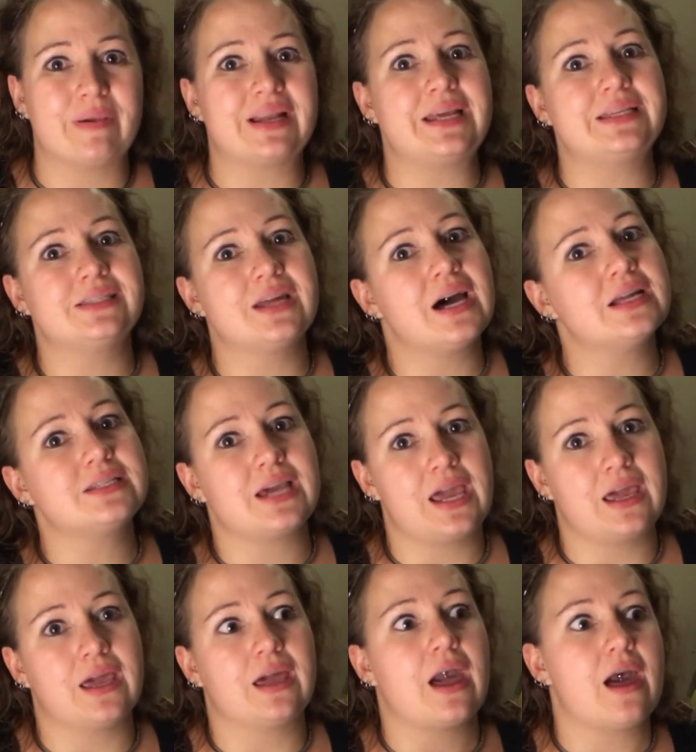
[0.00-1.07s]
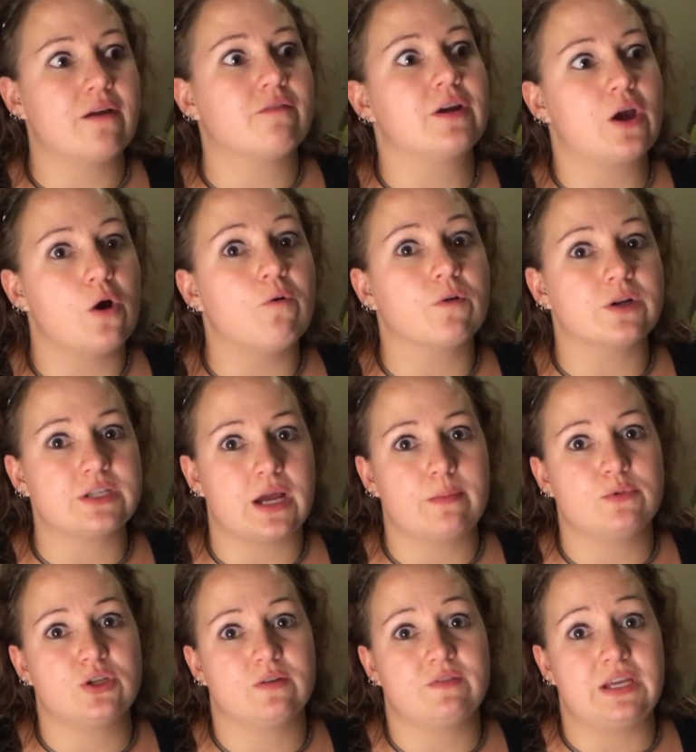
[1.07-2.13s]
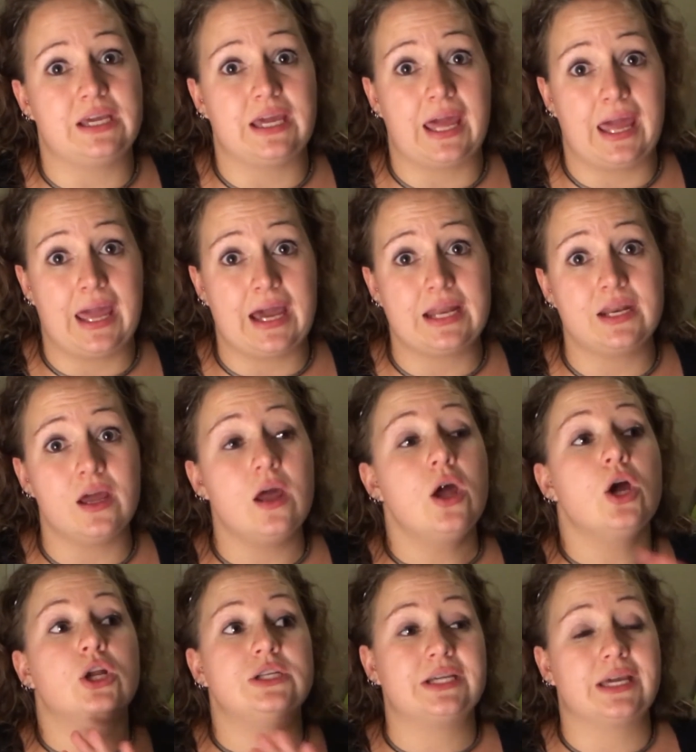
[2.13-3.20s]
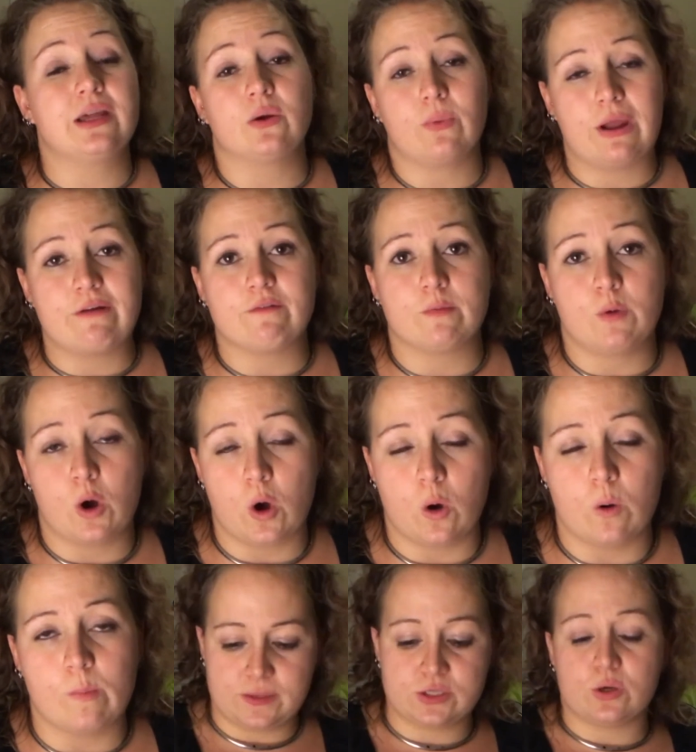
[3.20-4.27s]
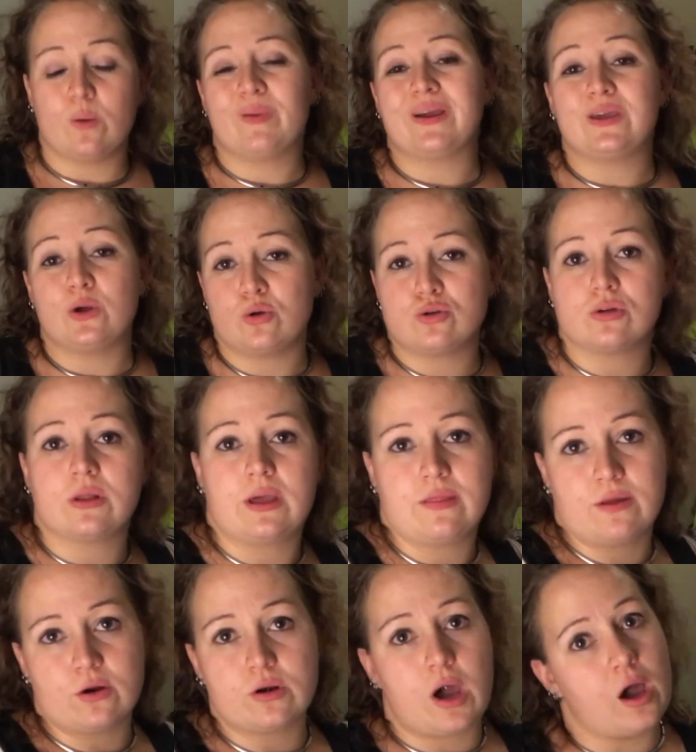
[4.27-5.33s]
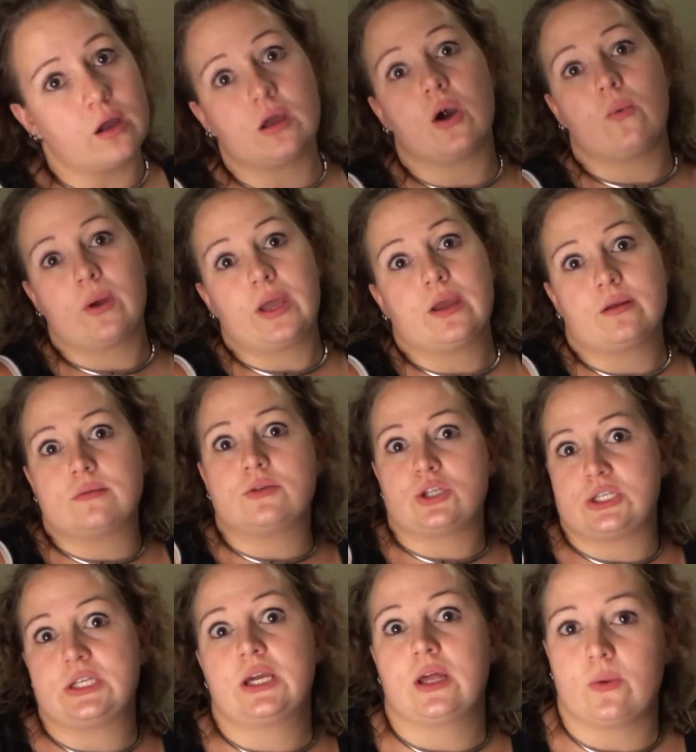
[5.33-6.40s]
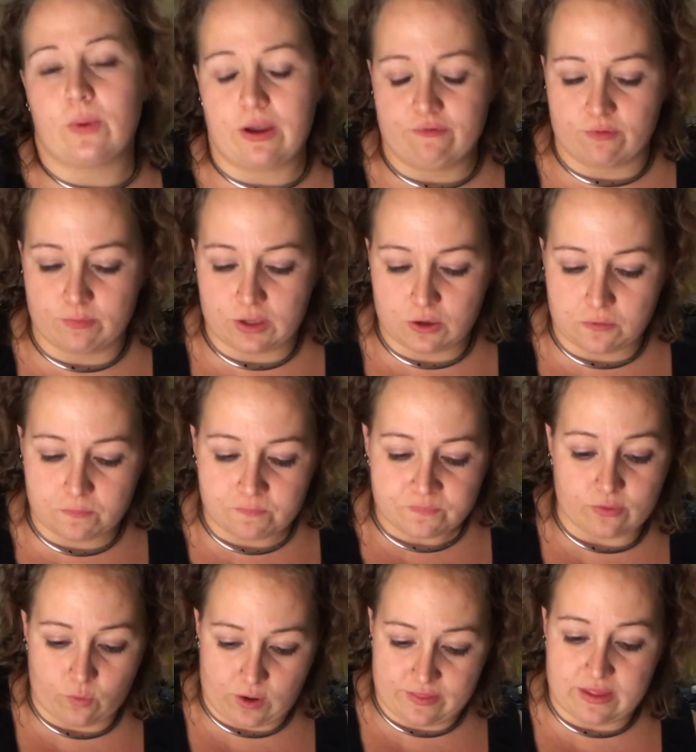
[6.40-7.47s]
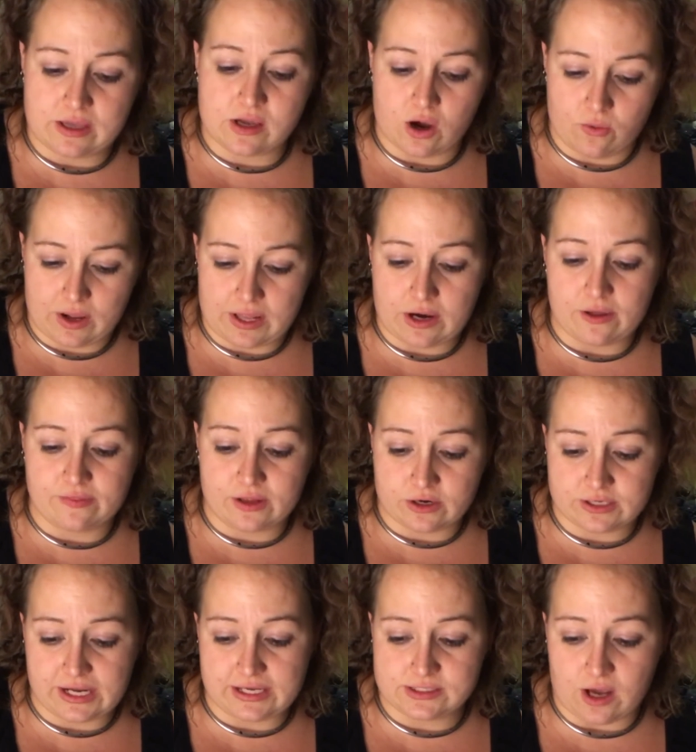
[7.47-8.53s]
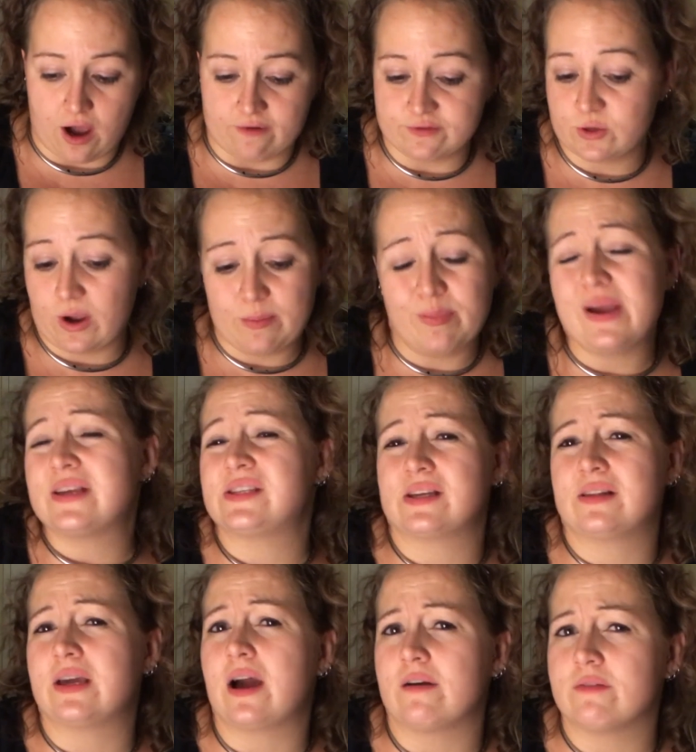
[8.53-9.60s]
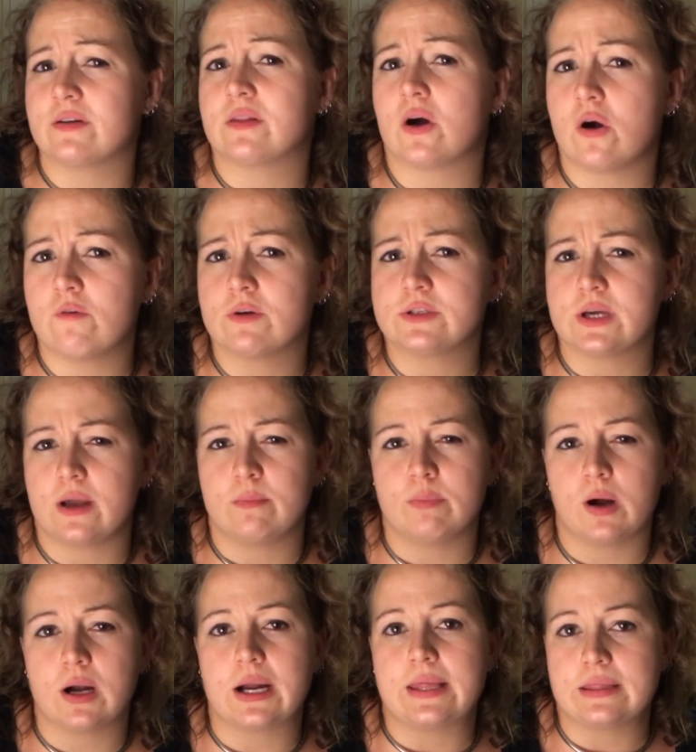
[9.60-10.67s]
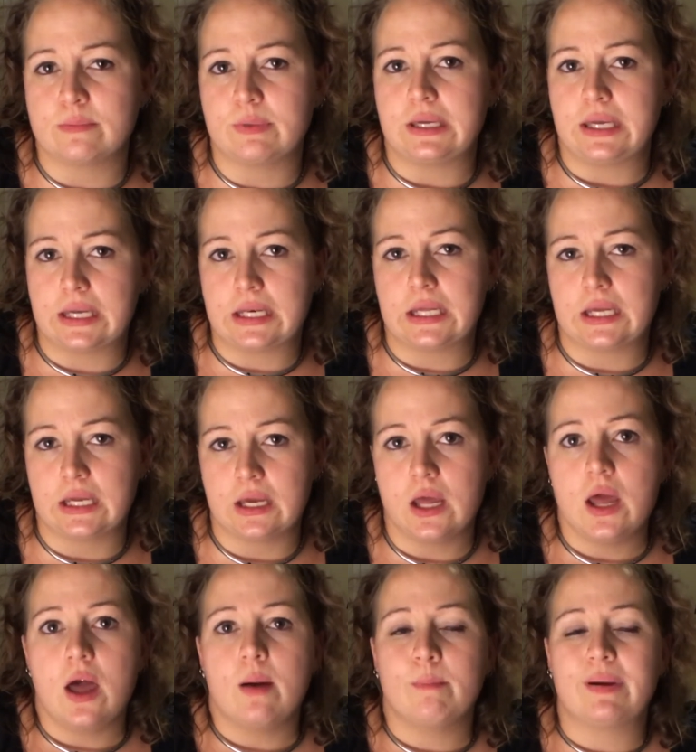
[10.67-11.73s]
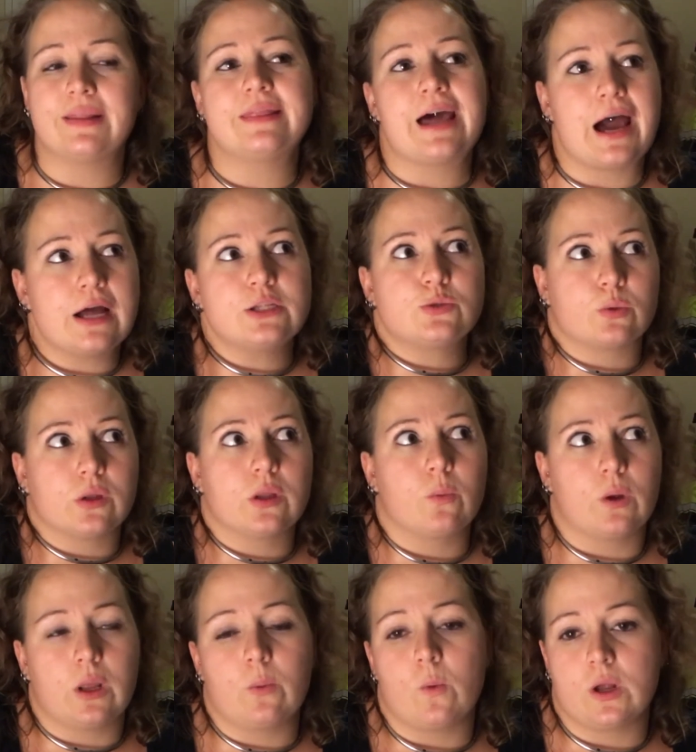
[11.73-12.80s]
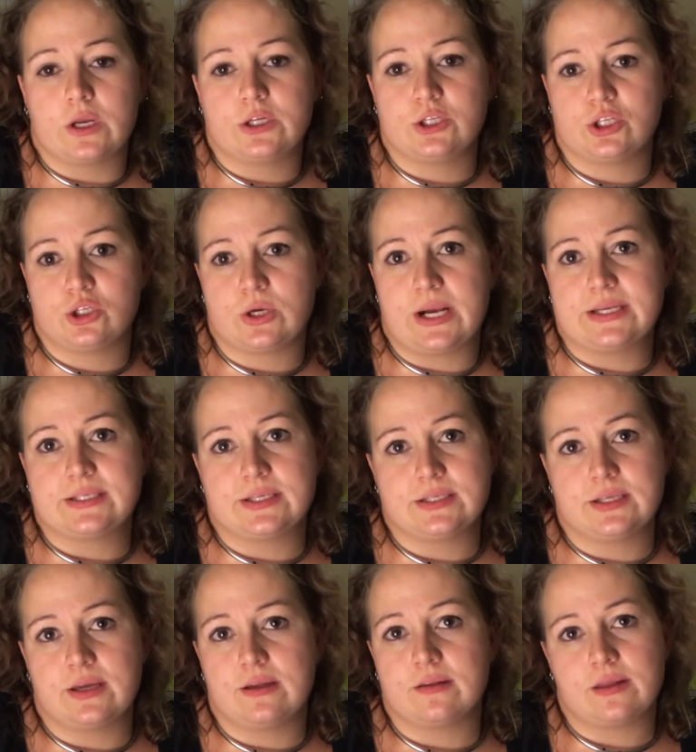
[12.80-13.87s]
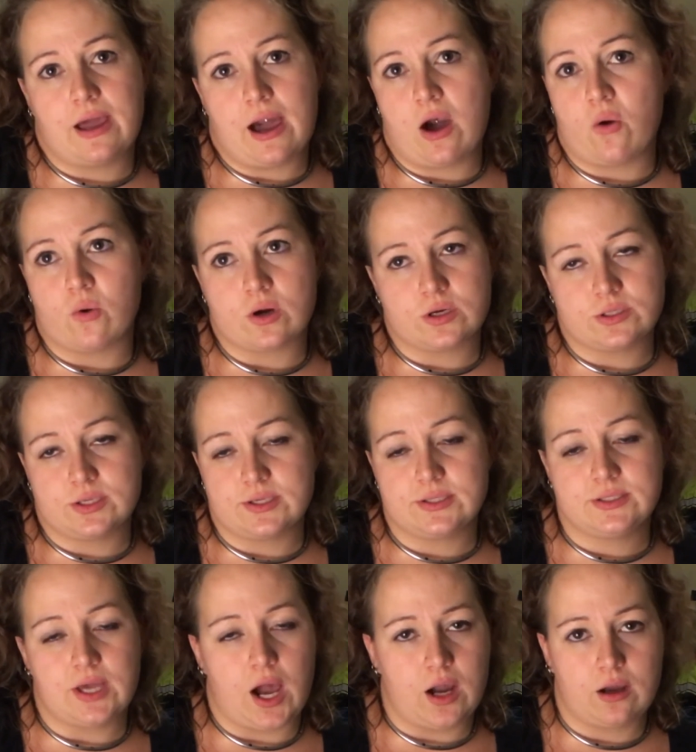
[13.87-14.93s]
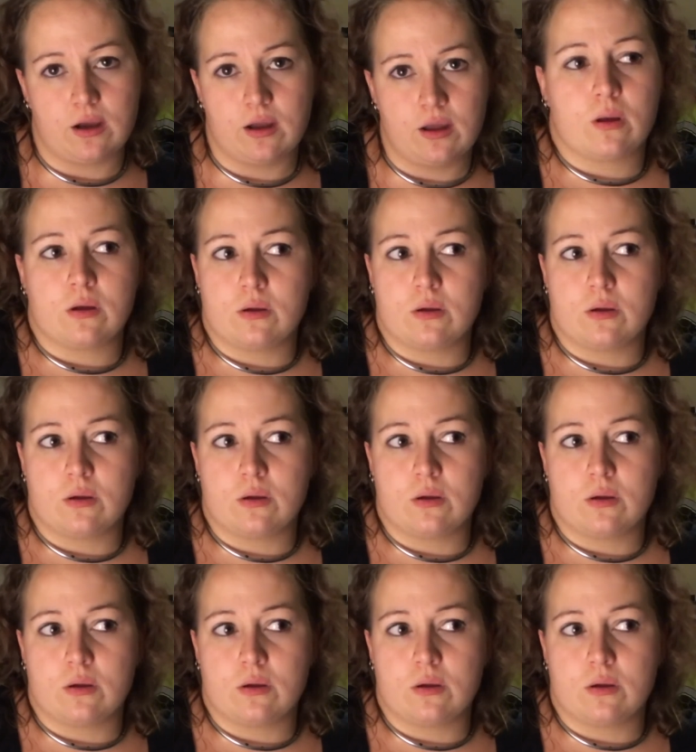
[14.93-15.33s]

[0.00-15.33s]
But he's not taking every overtime shift he can to get away from home. So, but usually they're not going just to get away from you when they go in on their days off. So I basically covered the overtime part in the beginning, but that's really what I wanted to stress is that the hours suck.